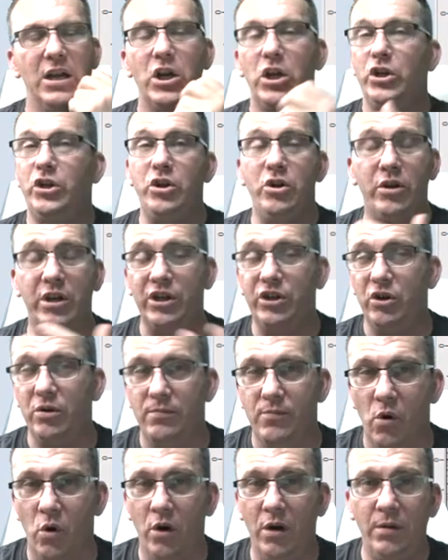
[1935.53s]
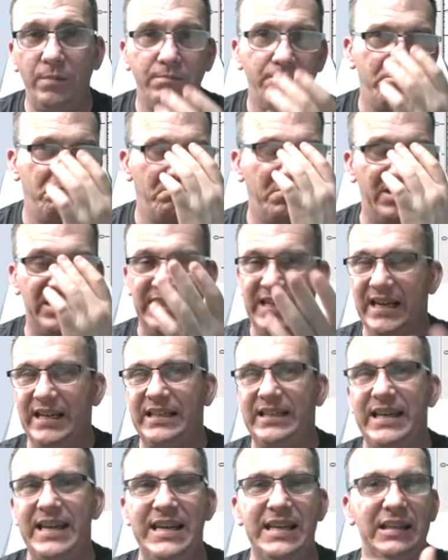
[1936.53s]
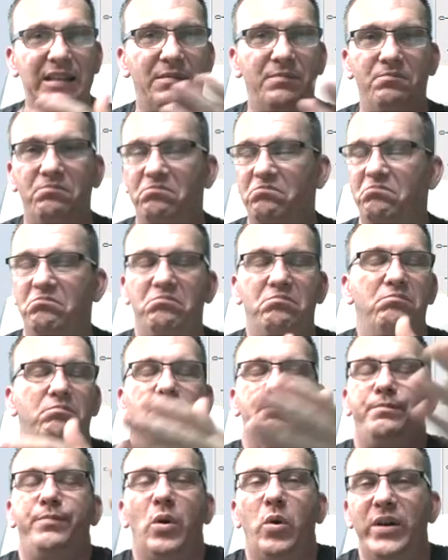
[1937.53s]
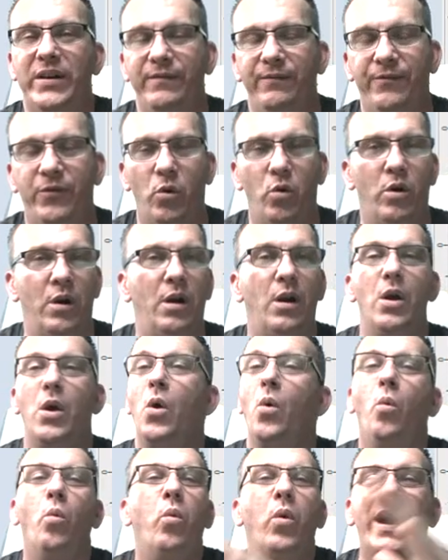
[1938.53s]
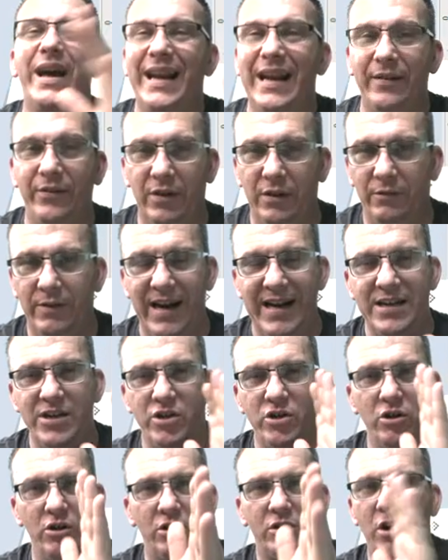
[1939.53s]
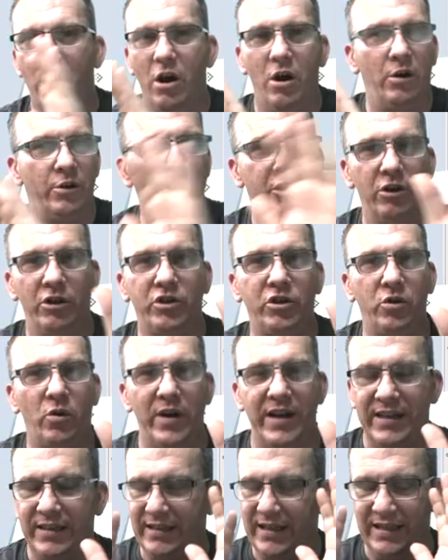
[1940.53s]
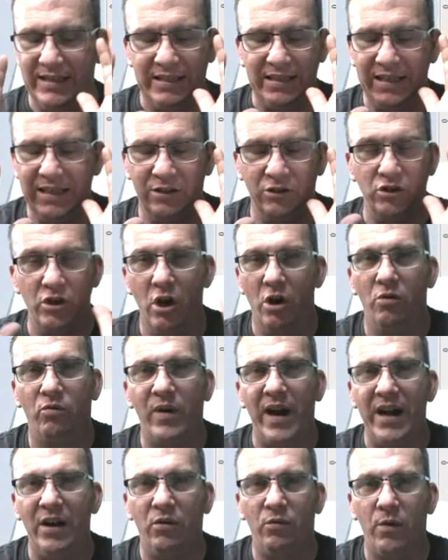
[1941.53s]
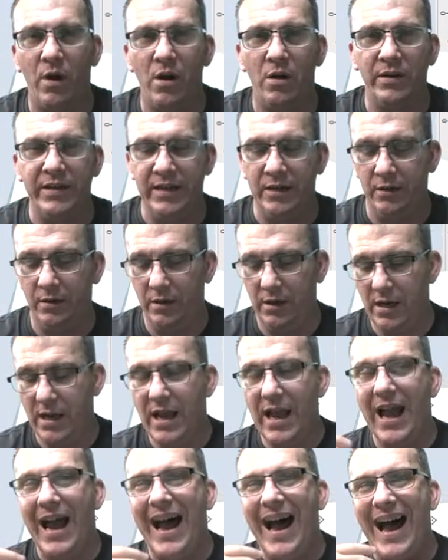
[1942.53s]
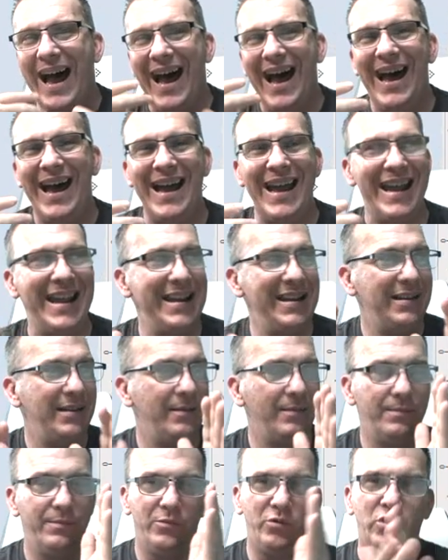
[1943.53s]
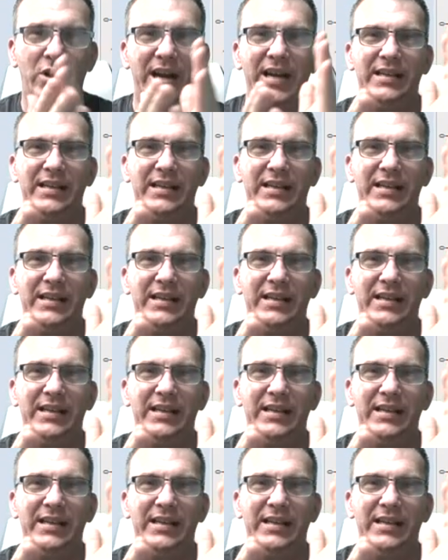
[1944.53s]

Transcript: You could do more, 1/16, 0.4, whatever, right? Your call, your choice. There's no right or wrong here. I try to